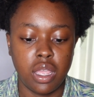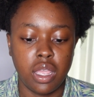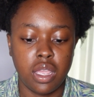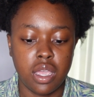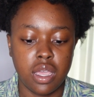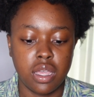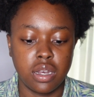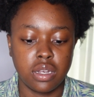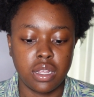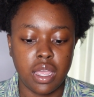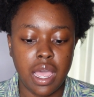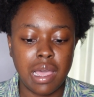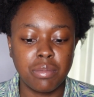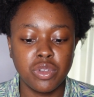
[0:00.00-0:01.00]
And
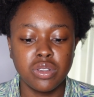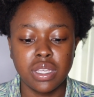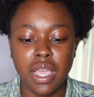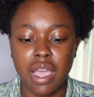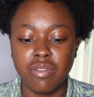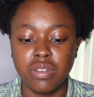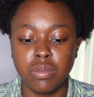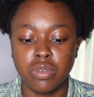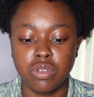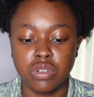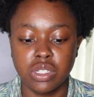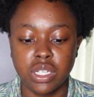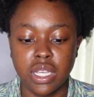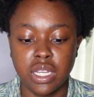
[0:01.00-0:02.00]
I'm using half double
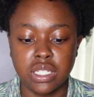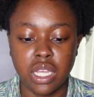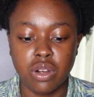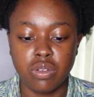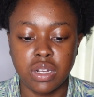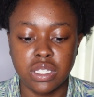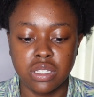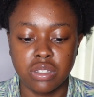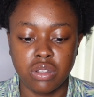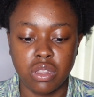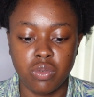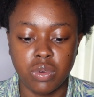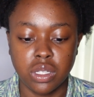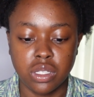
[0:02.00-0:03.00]
crochet because I don't
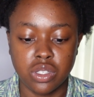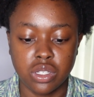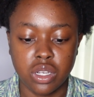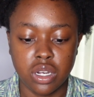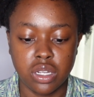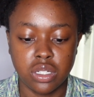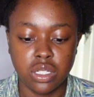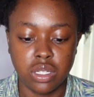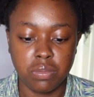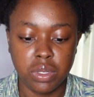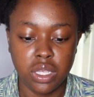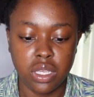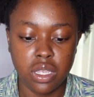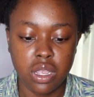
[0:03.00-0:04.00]
necessarily want the skirt to
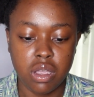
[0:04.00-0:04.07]
be